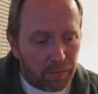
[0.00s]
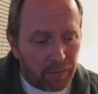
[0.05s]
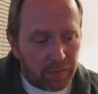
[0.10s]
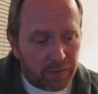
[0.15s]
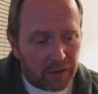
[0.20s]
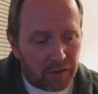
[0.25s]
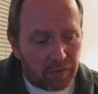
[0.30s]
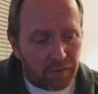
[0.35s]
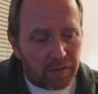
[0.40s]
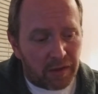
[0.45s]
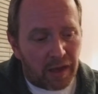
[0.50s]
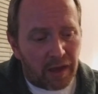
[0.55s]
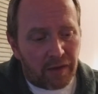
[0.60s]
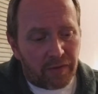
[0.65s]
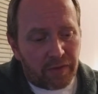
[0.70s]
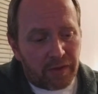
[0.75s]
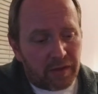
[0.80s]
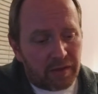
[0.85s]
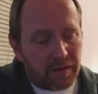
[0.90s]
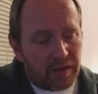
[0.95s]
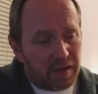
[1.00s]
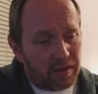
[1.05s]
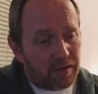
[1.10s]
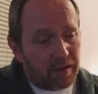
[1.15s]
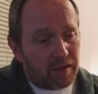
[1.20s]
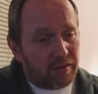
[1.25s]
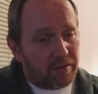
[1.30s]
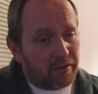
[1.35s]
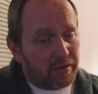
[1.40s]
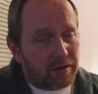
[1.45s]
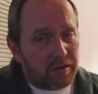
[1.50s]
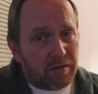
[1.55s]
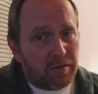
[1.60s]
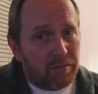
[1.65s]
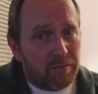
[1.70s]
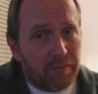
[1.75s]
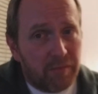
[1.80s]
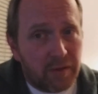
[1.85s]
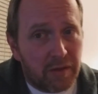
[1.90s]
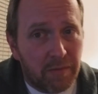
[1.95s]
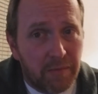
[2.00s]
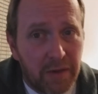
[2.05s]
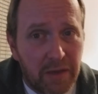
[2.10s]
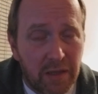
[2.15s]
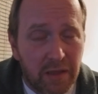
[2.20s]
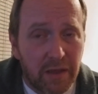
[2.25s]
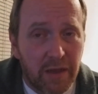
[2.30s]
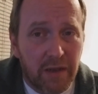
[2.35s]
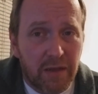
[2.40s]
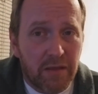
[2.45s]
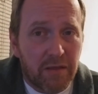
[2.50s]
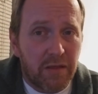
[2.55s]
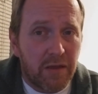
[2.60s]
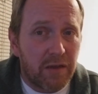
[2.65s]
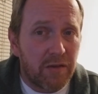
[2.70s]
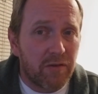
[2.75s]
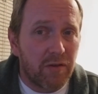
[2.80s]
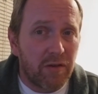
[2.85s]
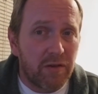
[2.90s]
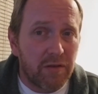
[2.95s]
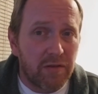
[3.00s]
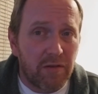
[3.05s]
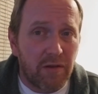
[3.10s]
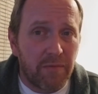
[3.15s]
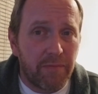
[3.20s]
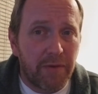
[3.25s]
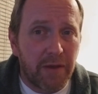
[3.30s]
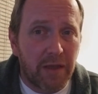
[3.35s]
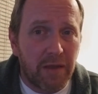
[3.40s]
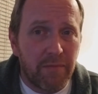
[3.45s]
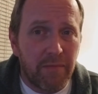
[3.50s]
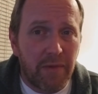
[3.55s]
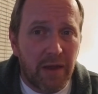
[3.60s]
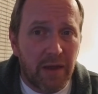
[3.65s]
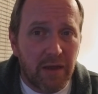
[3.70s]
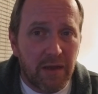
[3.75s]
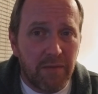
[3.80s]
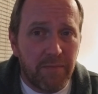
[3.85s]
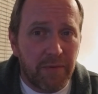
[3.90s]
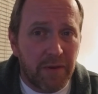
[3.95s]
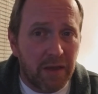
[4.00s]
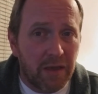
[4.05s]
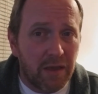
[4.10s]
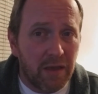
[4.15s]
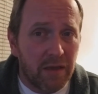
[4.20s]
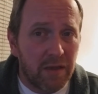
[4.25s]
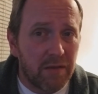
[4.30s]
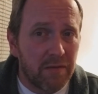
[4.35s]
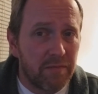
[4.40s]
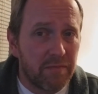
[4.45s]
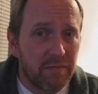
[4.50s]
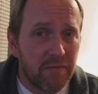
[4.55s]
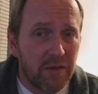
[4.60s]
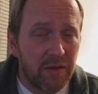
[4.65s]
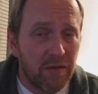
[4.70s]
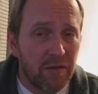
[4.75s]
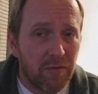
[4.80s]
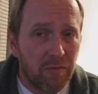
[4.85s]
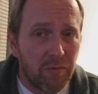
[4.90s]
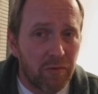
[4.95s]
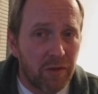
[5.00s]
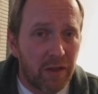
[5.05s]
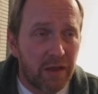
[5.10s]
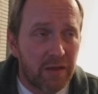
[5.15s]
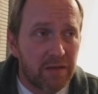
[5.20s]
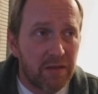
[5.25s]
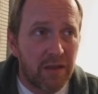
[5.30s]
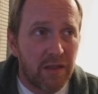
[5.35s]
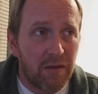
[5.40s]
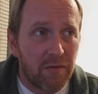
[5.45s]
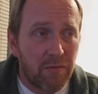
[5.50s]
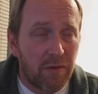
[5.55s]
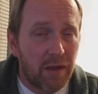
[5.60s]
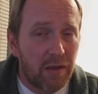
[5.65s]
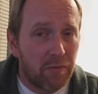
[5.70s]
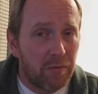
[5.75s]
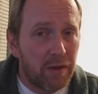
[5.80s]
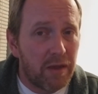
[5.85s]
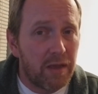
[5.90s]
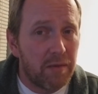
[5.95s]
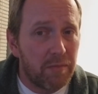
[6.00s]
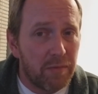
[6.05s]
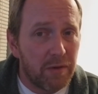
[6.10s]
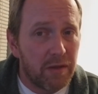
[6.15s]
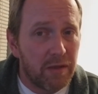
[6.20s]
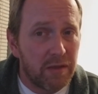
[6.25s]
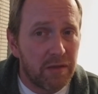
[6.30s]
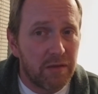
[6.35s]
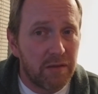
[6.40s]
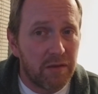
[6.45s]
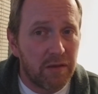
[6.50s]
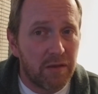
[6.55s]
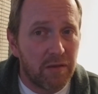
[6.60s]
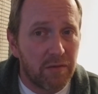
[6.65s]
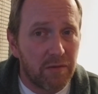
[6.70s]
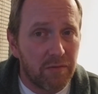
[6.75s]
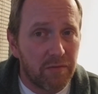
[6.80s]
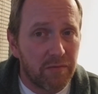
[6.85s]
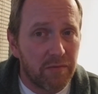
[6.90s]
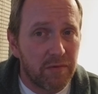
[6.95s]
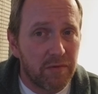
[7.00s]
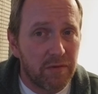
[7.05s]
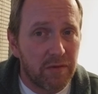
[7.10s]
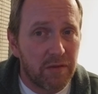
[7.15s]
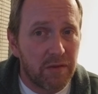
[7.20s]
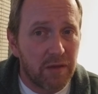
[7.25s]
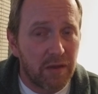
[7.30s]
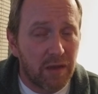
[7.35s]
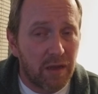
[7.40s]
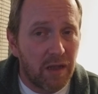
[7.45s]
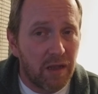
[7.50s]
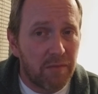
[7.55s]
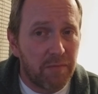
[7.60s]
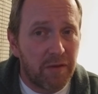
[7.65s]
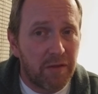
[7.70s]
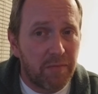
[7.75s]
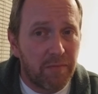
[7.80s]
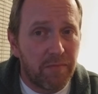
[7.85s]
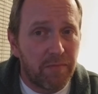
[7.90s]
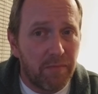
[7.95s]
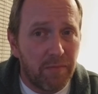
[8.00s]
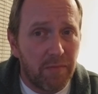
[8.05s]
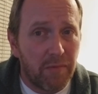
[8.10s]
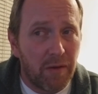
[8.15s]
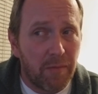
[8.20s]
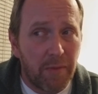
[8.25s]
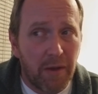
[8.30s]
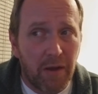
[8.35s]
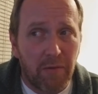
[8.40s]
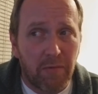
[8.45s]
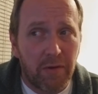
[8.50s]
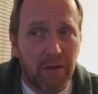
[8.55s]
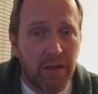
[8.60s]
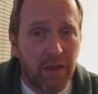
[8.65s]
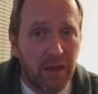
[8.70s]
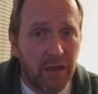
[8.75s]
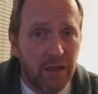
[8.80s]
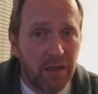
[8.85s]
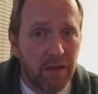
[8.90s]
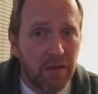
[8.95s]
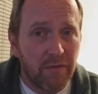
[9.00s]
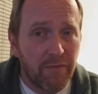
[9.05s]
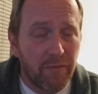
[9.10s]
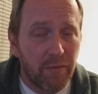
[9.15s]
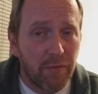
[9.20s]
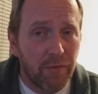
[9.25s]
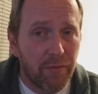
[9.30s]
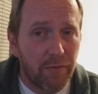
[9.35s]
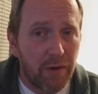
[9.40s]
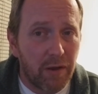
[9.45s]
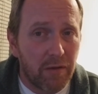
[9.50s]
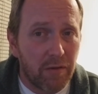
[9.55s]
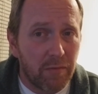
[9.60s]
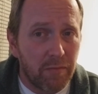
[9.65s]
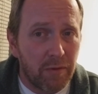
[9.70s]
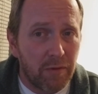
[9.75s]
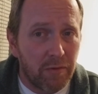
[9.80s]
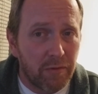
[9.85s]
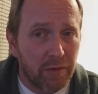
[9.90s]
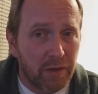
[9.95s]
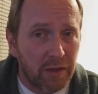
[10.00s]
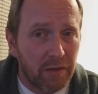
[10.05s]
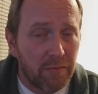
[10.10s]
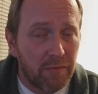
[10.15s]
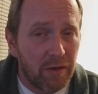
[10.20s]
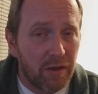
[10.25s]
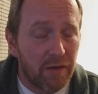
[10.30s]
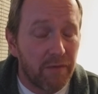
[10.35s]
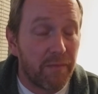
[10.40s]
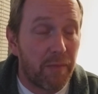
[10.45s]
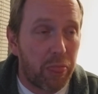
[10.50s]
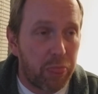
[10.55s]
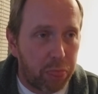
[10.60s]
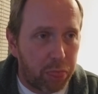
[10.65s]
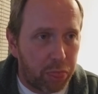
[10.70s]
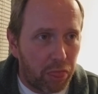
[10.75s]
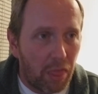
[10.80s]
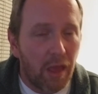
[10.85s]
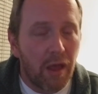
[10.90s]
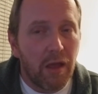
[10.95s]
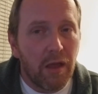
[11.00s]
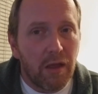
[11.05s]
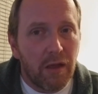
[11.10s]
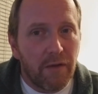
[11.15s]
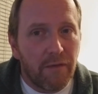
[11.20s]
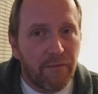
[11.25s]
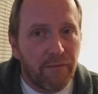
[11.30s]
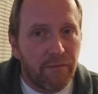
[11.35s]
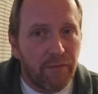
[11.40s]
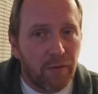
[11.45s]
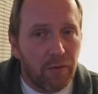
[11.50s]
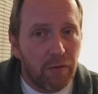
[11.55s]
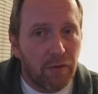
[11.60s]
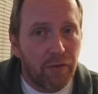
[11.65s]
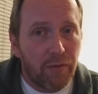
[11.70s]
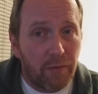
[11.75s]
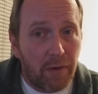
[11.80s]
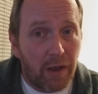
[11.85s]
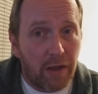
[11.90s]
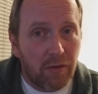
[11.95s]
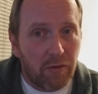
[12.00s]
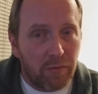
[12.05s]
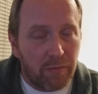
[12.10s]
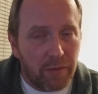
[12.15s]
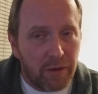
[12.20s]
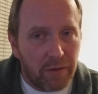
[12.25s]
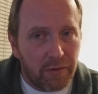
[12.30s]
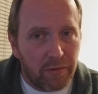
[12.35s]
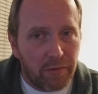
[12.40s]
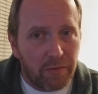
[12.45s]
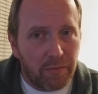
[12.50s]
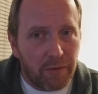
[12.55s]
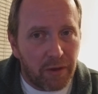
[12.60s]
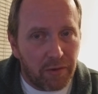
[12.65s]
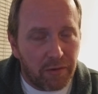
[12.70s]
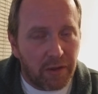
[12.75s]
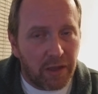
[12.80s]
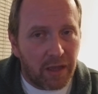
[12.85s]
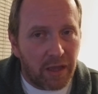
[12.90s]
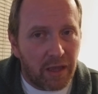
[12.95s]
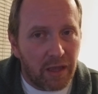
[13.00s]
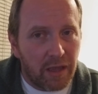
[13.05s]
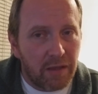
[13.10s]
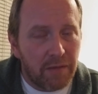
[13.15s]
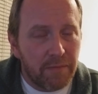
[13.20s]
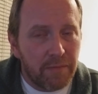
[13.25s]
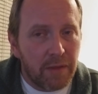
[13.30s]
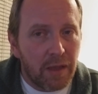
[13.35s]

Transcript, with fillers: you know now that it, it looks to, me like things are going to start picking back up again you know we're not seeing it right away but you know the economy's about ready to head into full throttle mode uh, full throttle mode, mode again